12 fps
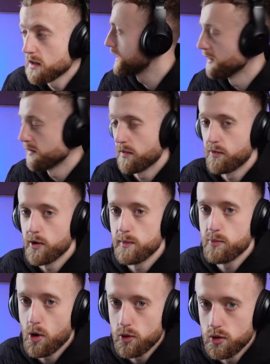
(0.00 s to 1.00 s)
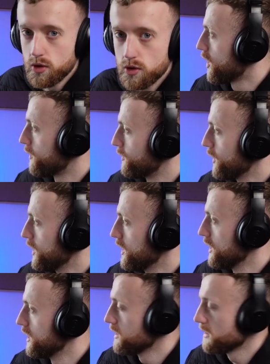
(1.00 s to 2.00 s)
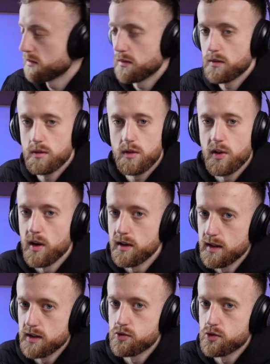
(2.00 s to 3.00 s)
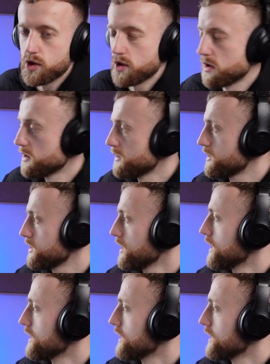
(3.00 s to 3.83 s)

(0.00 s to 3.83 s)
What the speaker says: give a free product, offer 30 days returns?